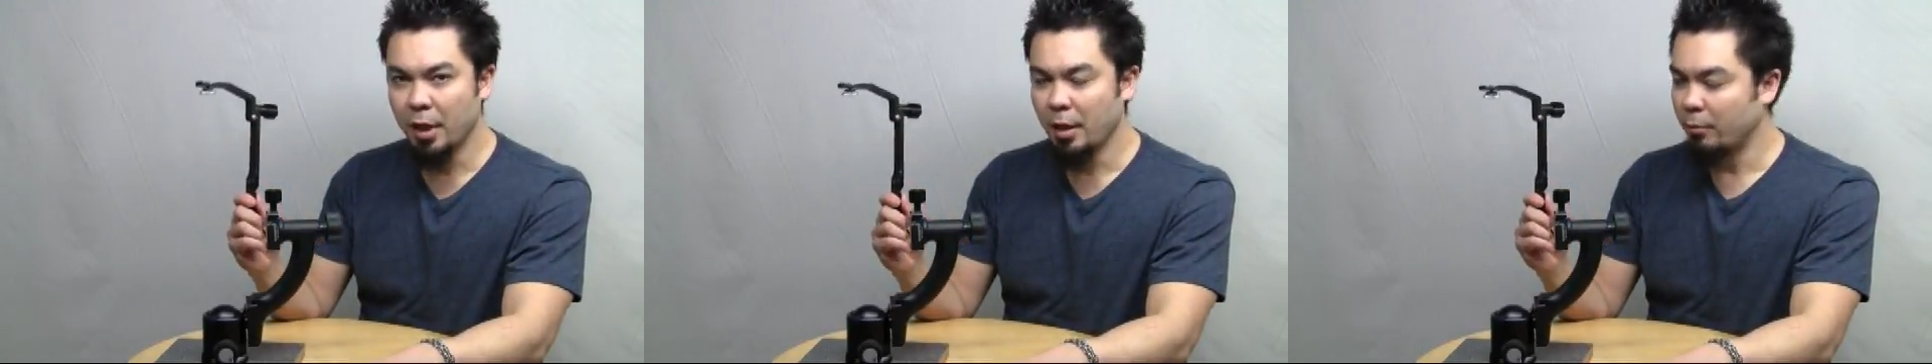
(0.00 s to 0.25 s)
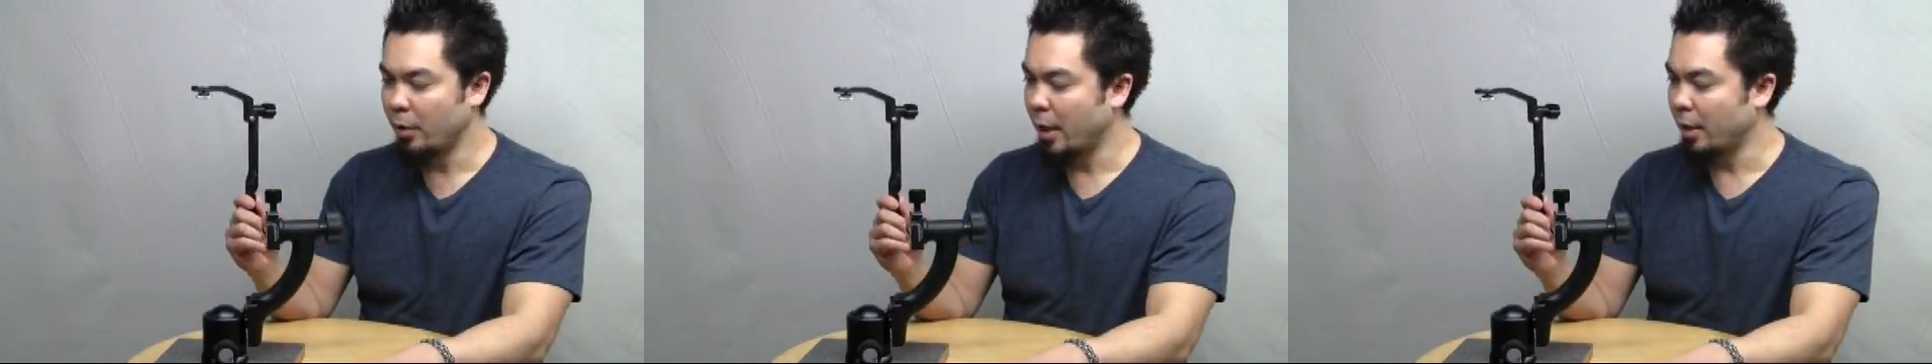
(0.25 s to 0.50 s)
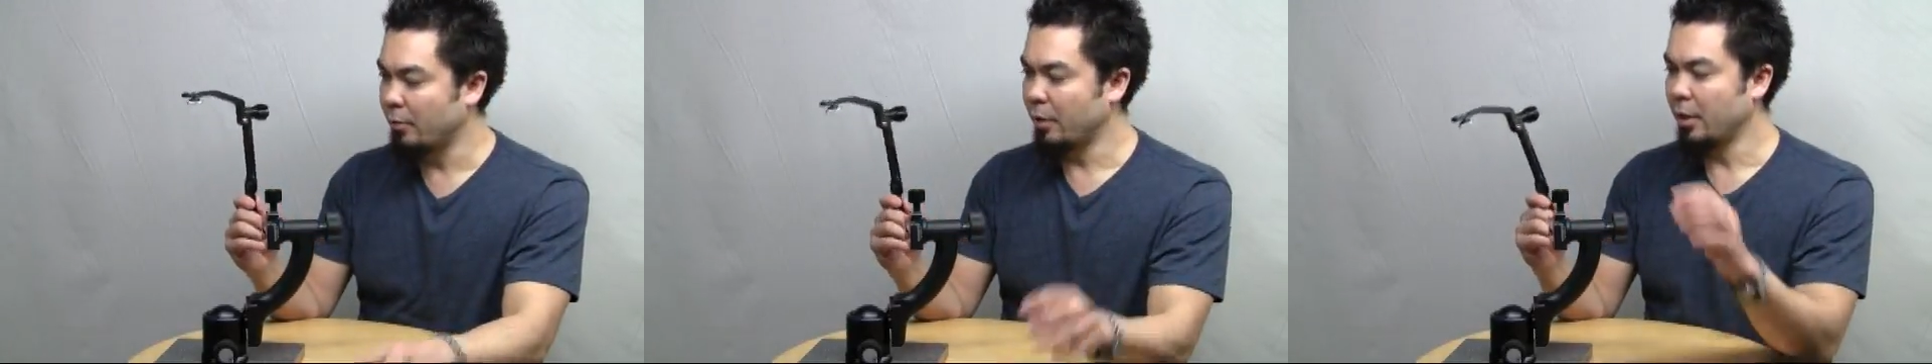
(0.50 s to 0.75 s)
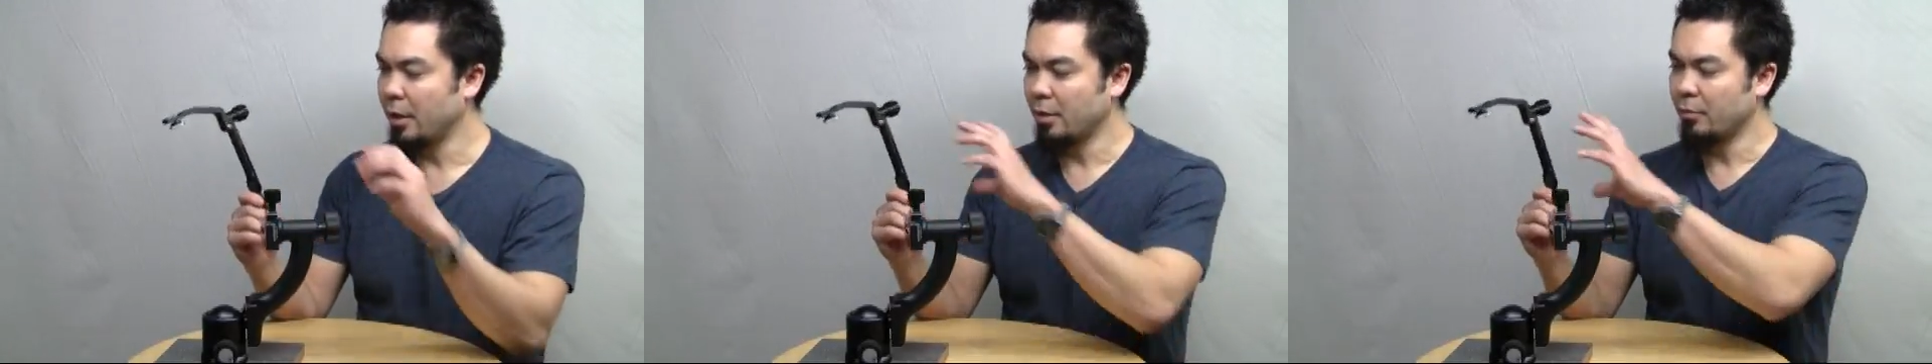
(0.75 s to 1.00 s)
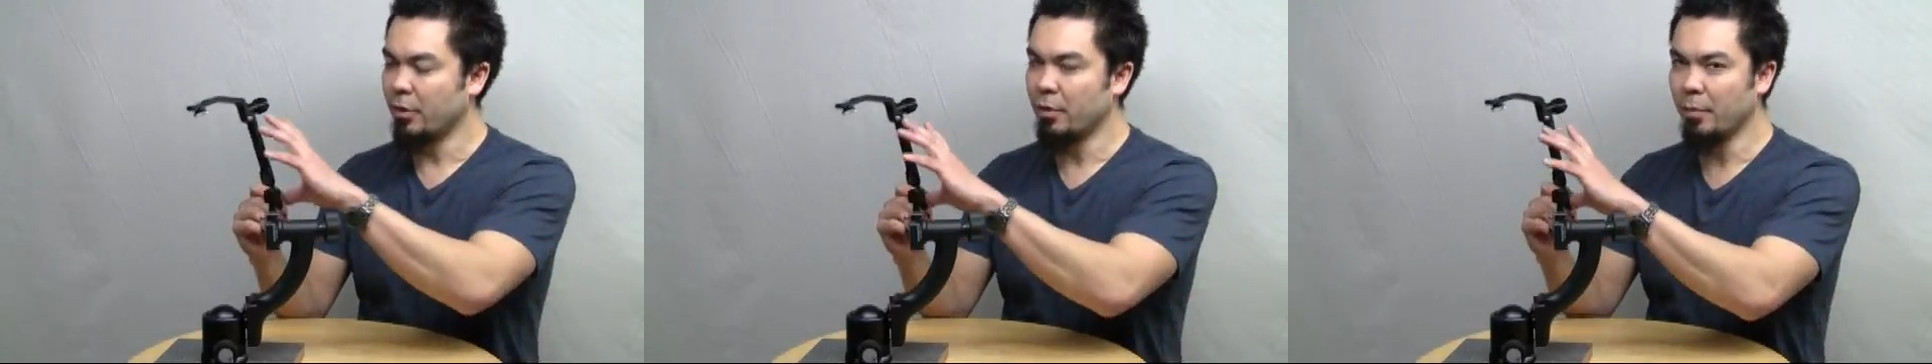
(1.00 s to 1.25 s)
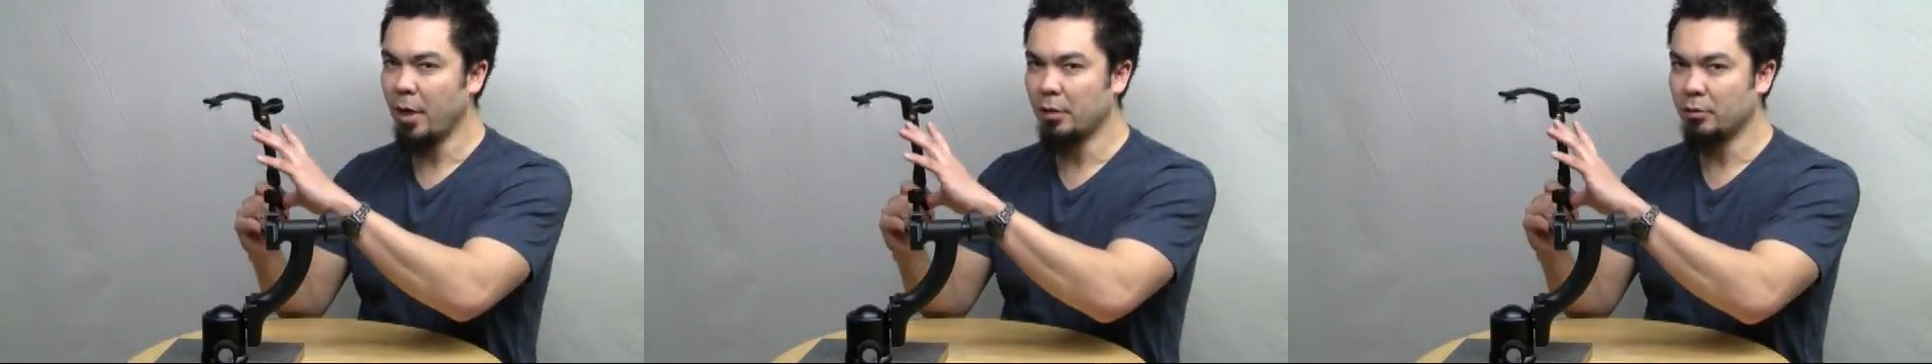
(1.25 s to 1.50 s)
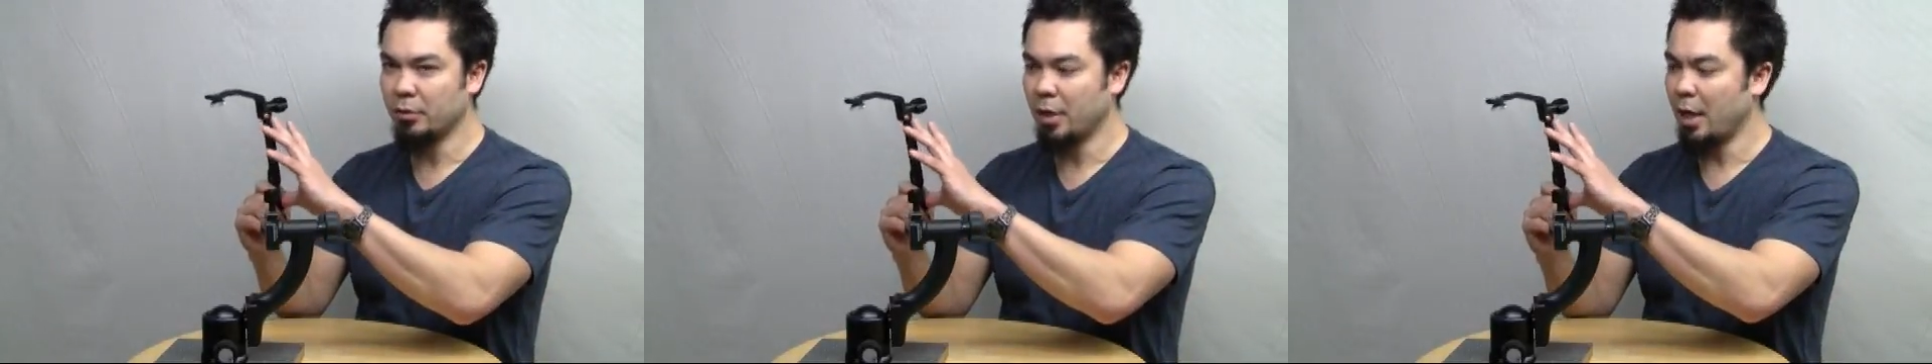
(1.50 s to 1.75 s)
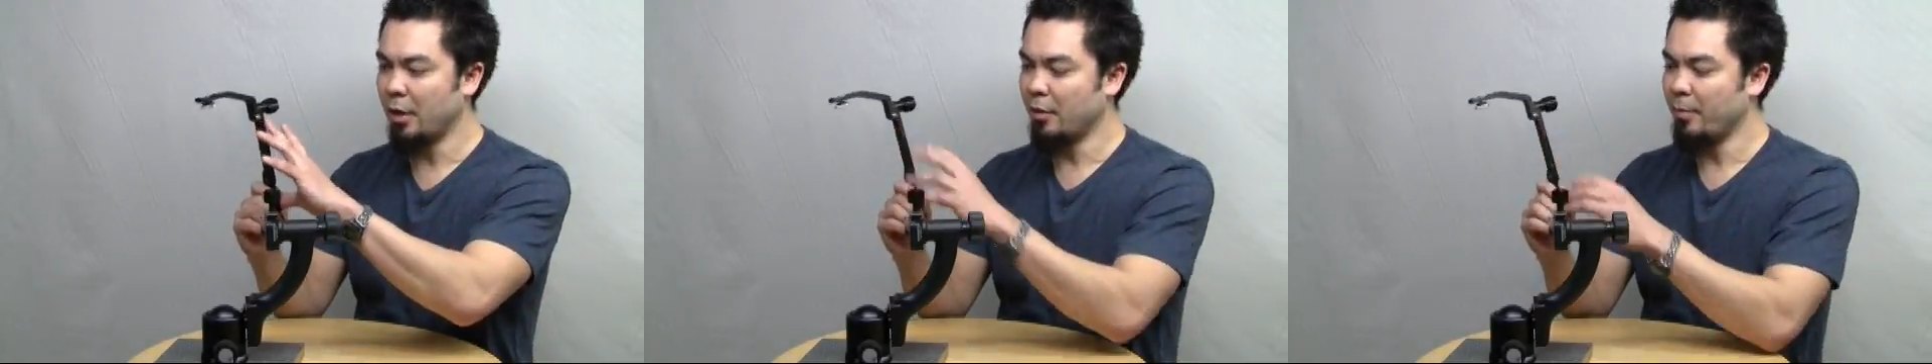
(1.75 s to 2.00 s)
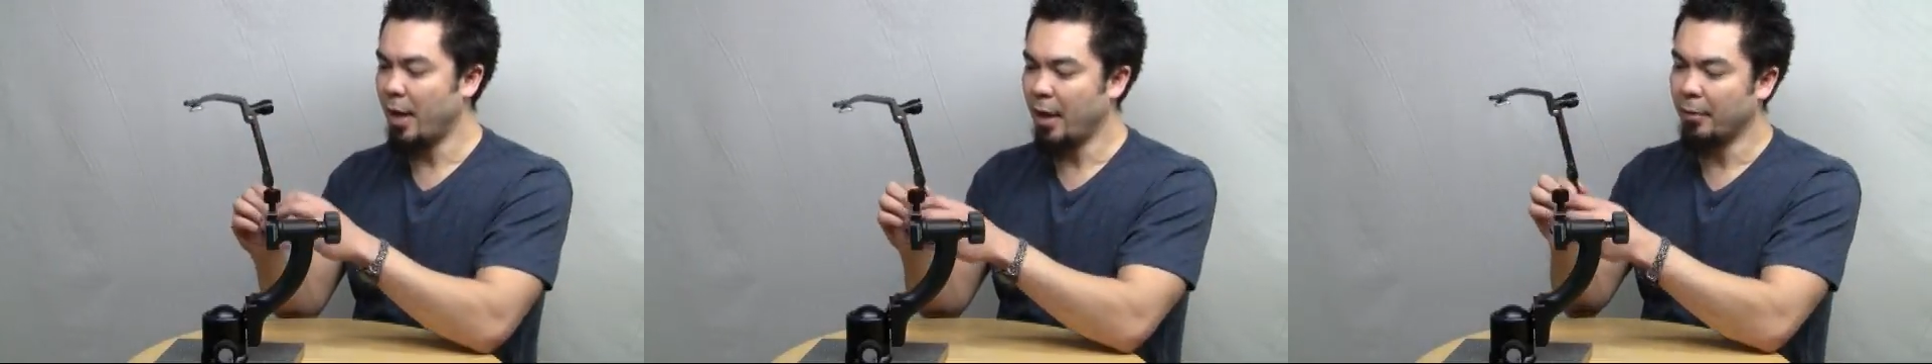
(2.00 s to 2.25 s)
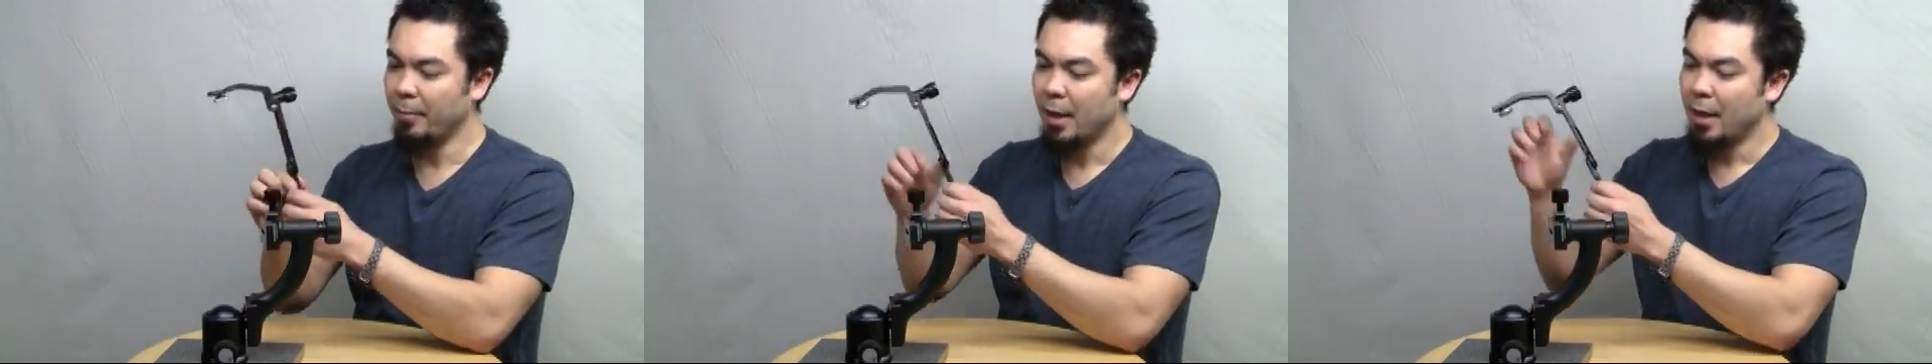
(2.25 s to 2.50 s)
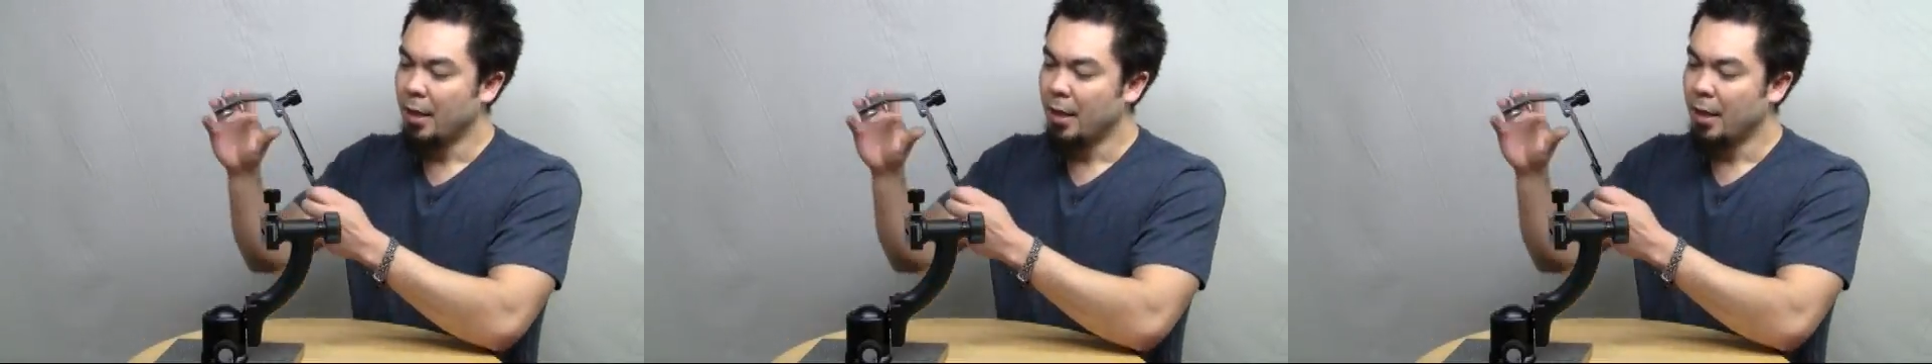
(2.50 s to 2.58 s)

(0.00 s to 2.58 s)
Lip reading: head bracket right here with the Module 9 on the bottom.